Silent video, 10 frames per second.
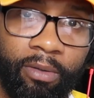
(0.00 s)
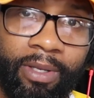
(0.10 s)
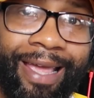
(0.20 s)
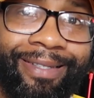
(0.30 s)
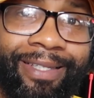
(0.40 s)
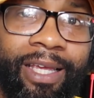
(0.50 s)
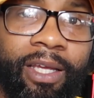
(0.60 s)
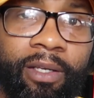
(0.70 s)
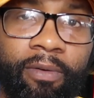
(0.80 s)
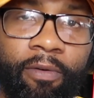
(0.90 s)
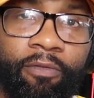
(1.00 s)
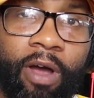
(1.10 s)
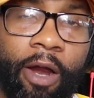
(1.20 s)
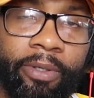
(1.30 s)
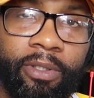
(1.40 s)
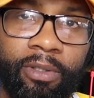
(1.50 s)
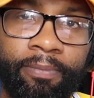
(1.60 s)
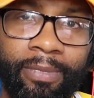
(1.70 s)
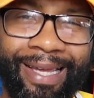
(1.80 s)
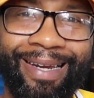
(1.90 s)
COVID-19 virus
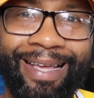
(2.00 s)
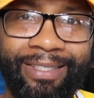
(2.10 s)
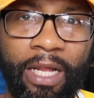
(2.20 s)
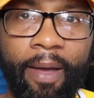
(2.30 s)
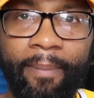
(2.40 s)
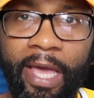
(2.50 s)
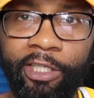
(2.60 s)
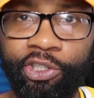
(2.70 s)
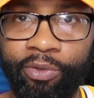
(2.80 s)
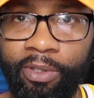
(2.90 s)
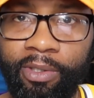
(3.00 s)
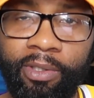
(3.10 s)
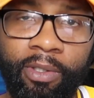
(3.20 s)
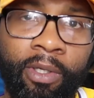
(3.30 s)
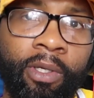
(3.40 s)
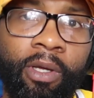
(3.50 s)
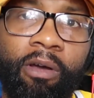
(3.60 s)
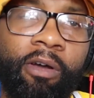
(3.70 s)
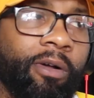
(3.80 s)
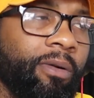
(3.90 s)
cannot stop mass shootings.
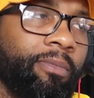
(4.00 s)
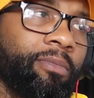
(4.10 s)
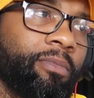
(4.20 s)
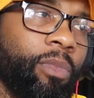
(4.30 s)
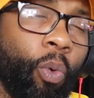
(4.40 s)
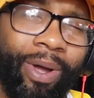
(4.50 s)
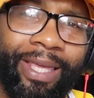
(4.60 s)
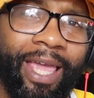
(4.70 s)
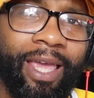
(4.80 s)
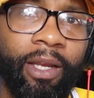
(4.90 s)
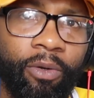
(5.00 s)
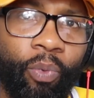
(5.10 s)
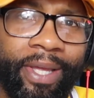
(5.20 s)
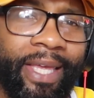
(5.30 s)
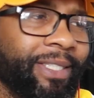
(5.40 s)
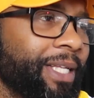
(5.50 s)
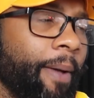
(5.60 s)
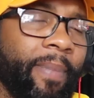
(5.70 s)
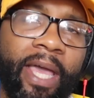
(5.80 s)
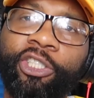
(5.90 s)
What can? What can
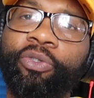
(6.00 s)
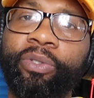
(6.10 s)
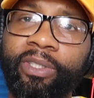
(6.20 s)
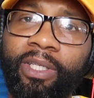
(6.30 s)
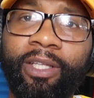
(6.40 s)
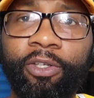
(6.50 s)
stop mass shootings in the